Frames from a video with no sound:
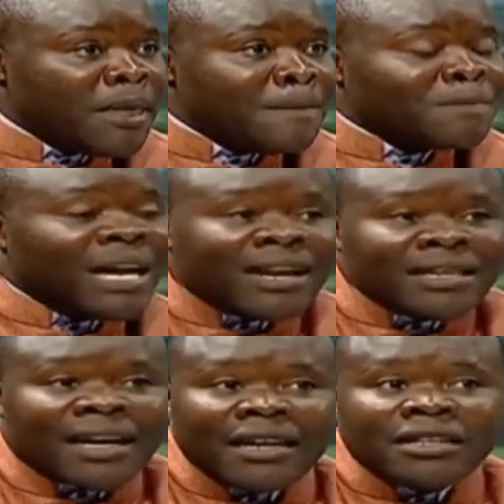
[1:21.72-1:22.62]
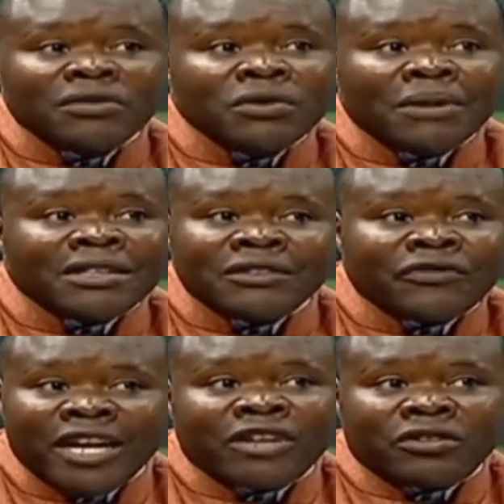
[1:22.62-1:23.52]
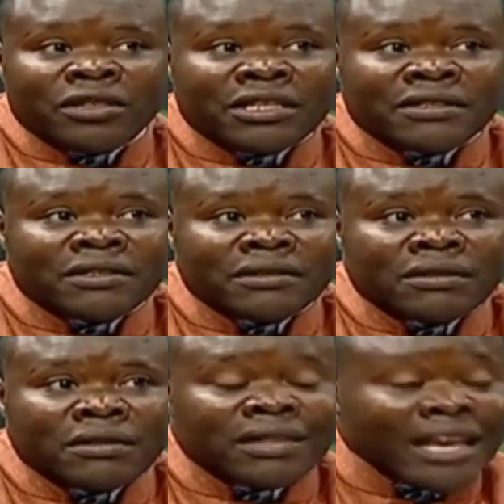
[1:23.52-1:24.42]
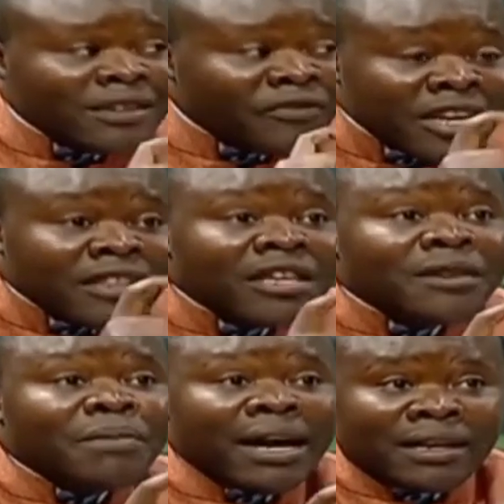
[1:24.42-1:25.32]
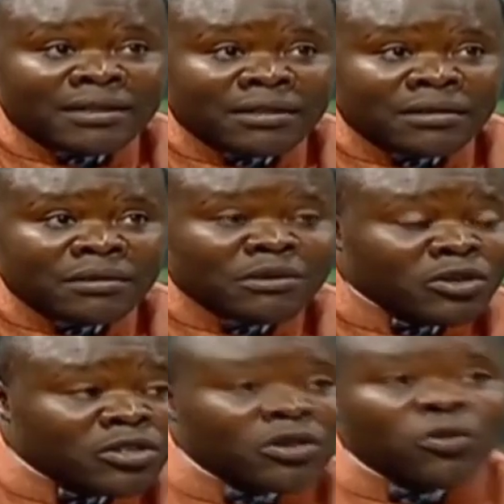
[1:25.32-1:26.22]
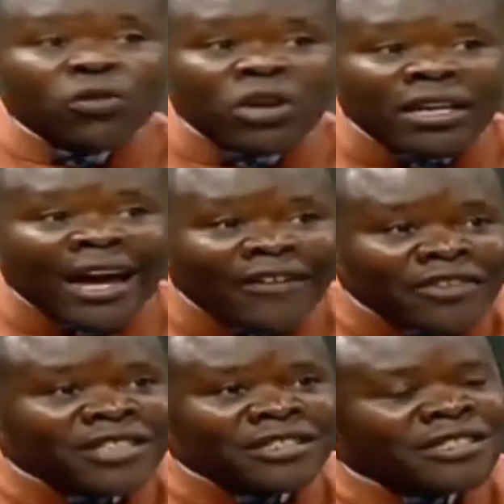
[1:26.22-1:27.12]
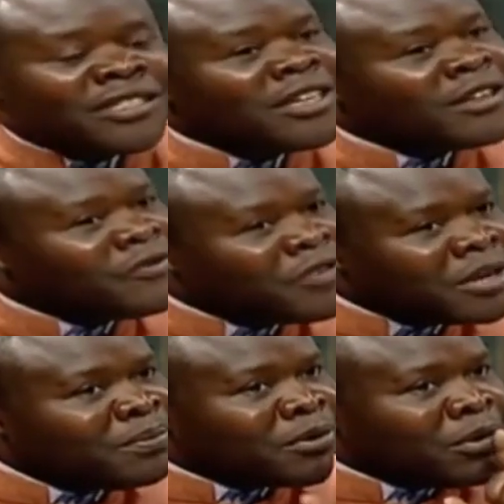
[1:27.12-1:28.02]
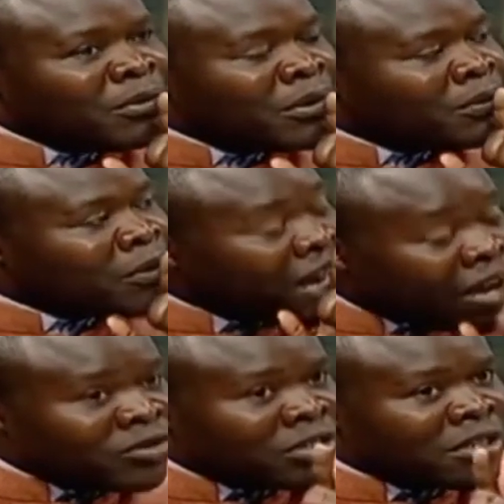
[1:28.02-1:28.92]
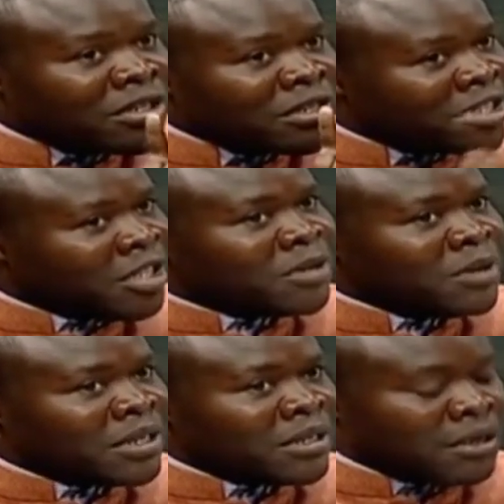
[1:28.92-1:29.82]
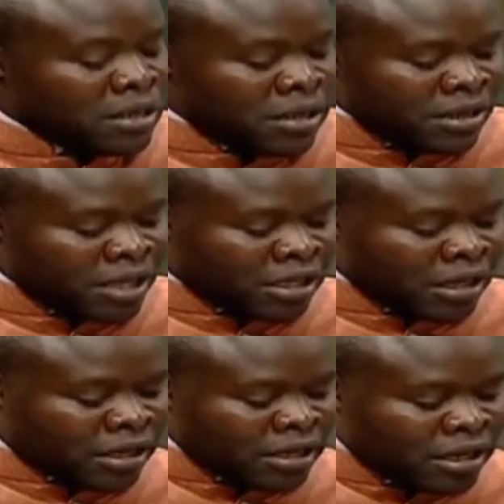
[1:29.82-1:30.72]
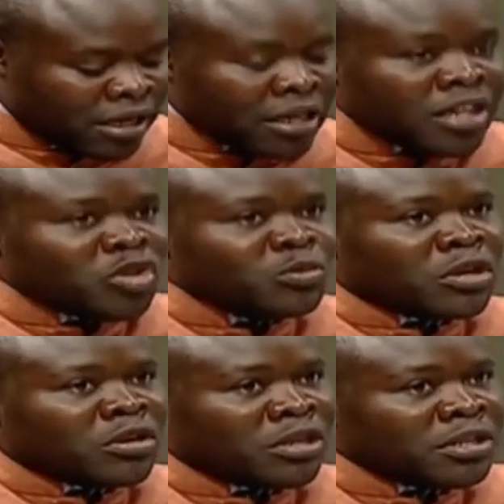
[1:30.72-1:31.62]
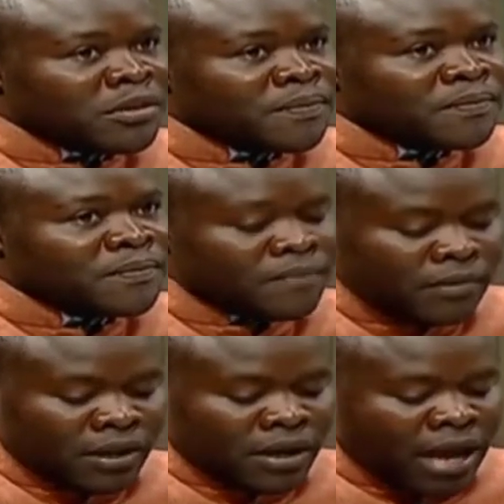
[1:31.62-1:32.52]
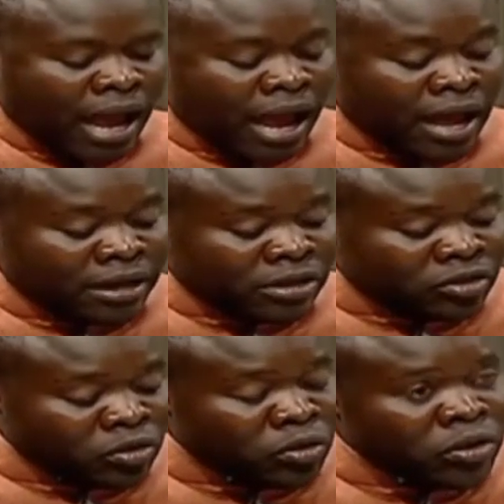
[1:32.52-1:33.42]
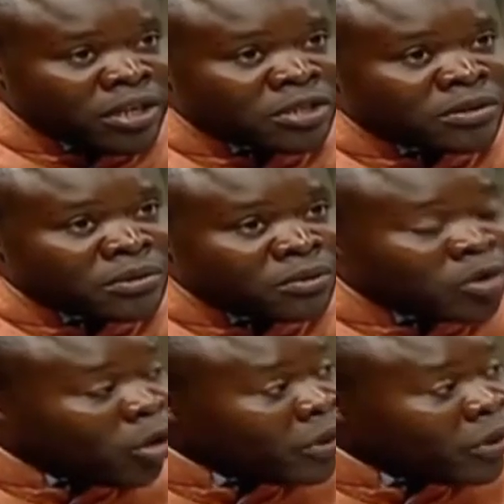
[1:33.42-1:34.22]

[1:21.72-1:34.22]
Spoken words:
And as a country, we must reflect on this. There is a very thin balance, because what Havi has just said is a very pronounced statement that Kindiki needs to be called, and so is Murkomen